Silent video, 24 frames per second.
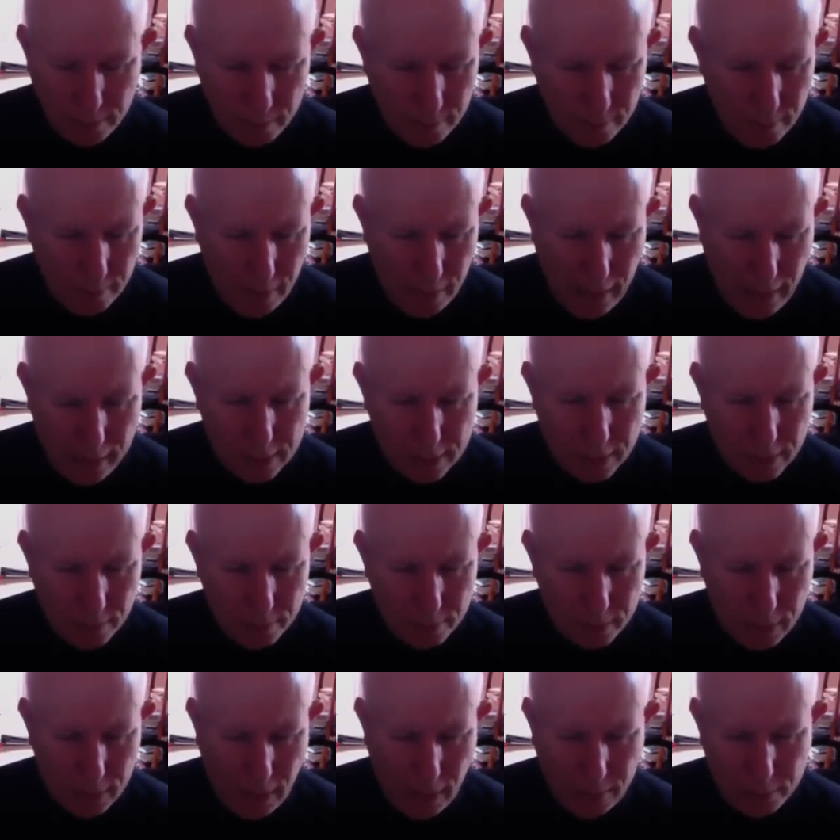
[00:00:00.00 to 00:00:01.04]
had some
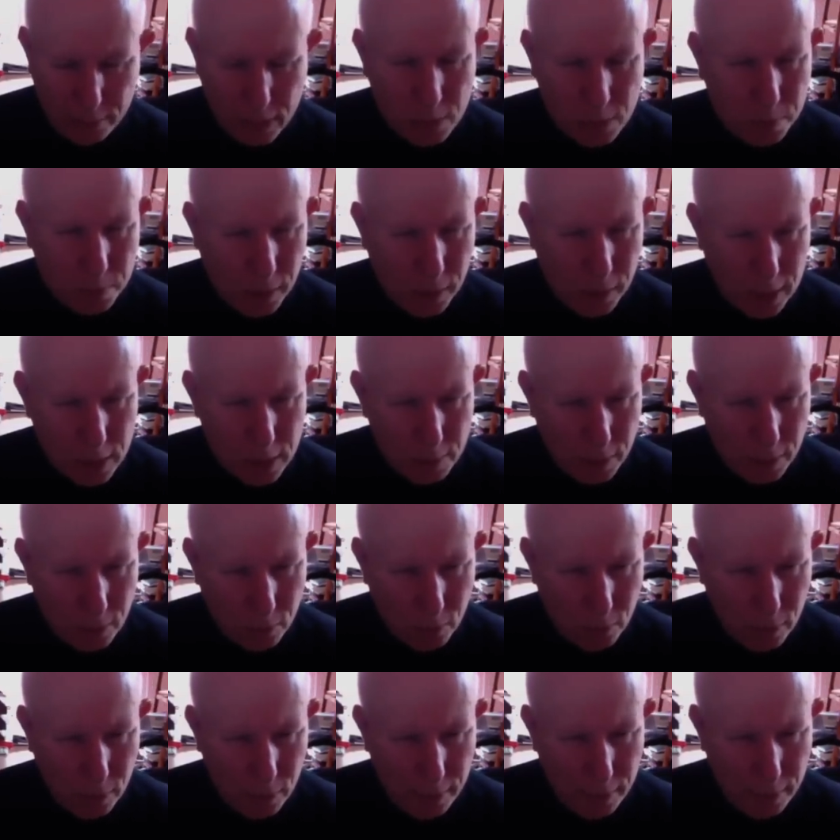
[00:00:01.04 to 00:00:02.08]
time displacement when
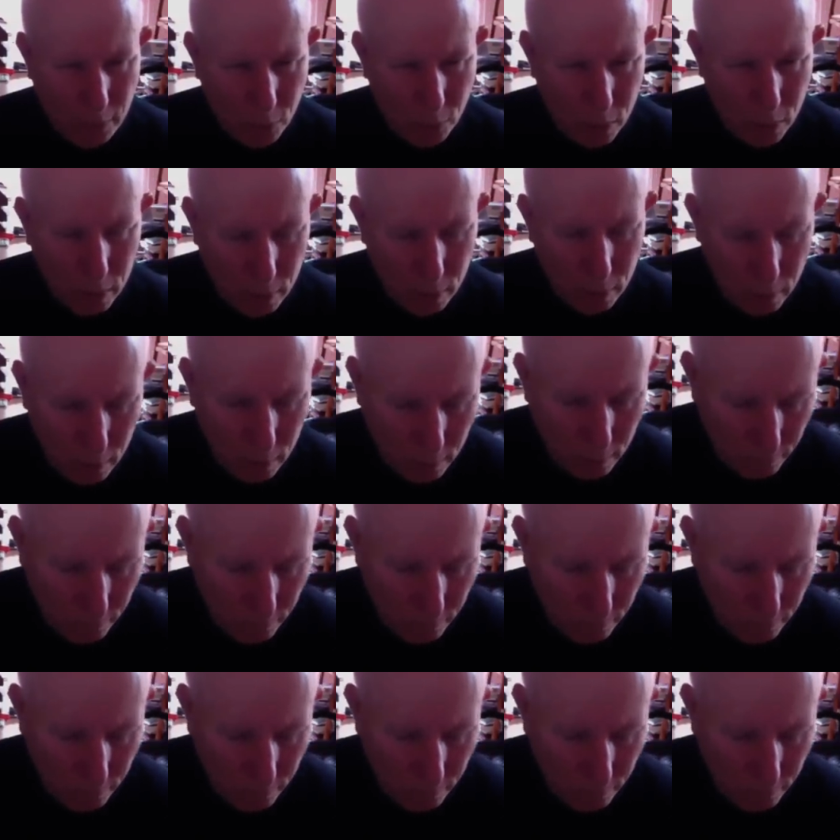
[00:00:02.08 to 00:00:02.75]
they were, we